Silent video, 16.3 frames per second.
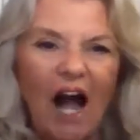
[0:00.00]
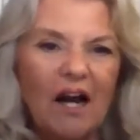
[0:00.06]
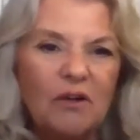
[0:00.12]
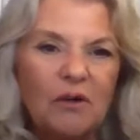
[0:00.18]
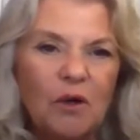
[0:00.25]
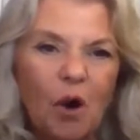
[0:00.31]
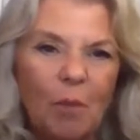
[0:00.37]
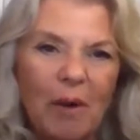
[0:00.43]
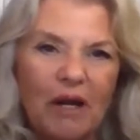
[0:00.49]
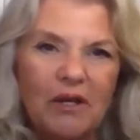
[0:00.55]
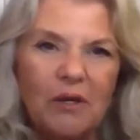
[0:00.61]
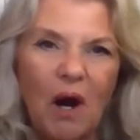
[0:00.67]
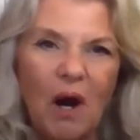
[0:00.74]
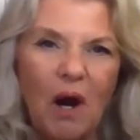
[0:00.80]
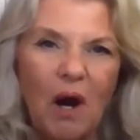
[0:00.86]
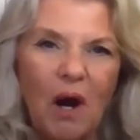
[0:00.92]
I don't know
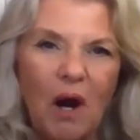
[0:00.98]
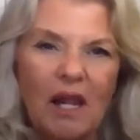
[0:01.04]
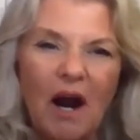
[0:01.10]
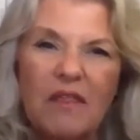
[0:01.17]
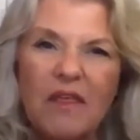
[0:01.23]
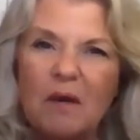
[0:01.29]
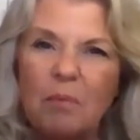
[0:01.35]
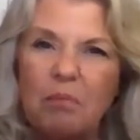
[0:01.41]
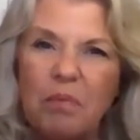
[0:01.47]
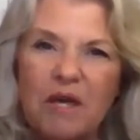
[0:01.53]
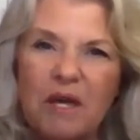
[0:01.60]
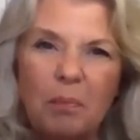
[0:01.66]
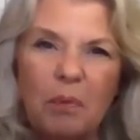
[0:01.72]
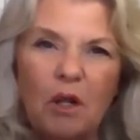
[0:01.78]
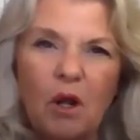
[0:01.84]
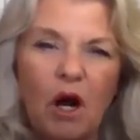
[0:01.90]
about you, Holly, but I think
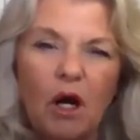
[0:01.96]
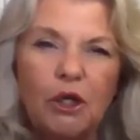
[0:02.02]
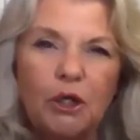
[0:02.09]
people